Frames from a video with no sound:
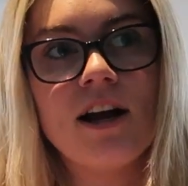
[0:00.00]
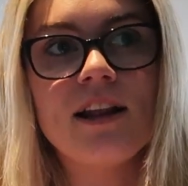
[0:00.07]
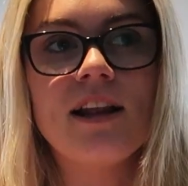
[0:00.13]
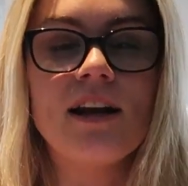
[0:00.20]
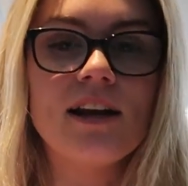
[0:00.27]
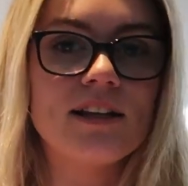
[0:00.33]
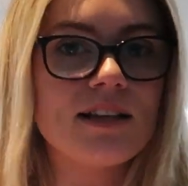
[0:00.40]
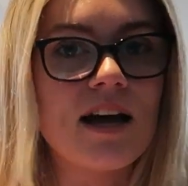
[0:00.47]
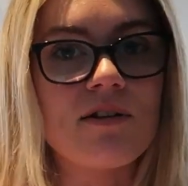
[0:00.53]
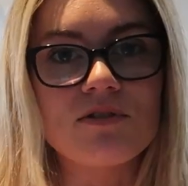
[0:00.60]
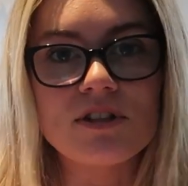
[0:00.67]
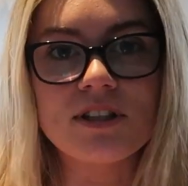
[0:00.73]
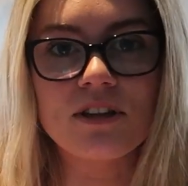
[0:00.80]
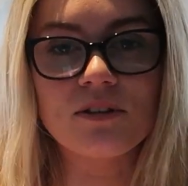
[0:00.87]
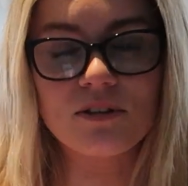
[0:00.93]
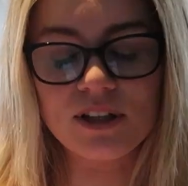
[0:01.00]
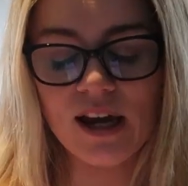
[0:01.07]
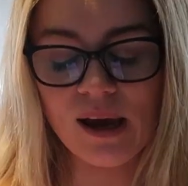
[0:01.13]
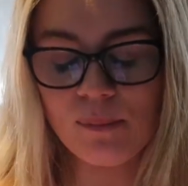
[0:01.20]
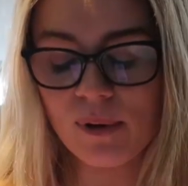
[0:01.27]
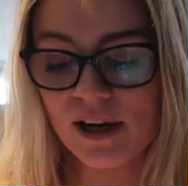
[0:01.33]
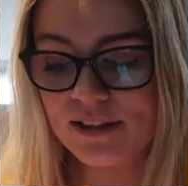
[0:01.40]
and then it's every single
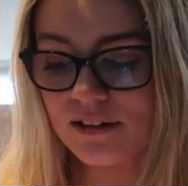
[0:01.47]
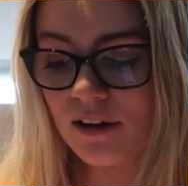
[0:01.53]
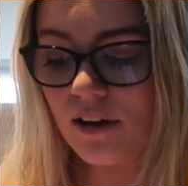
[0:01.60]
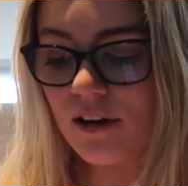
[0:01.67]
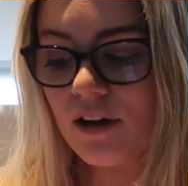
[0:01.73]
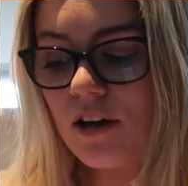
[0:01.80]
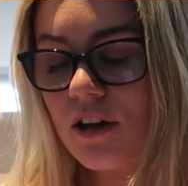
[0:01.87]
day, bless her.